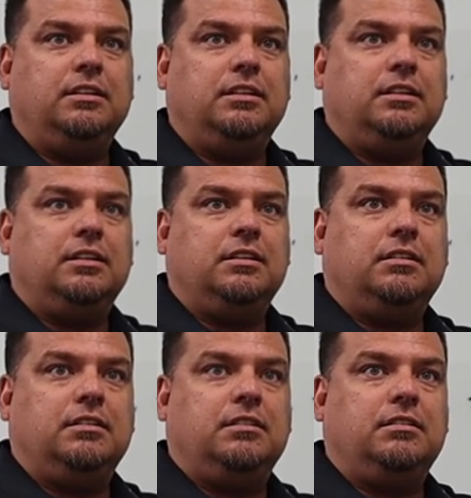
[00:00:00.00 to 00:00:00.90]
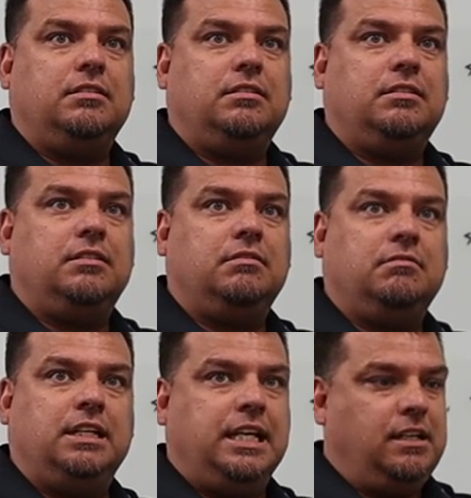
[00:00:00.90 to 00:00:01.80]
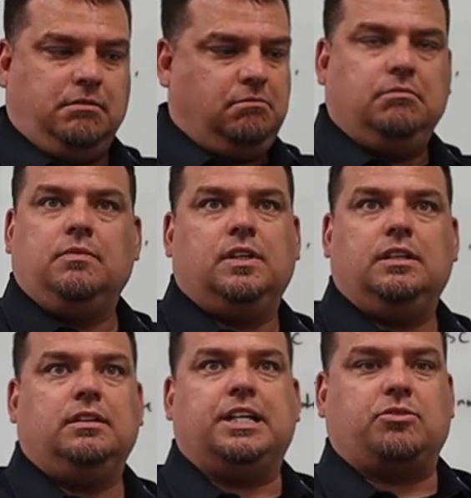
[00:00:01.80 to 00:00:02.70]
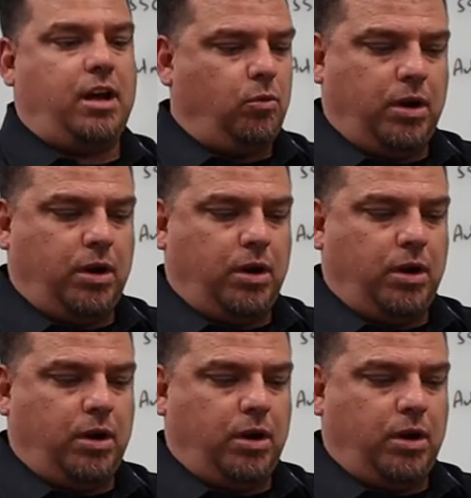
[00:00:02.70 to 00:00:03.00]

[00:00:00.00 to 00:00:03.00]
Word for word: When the last time it was calibrated. That's right.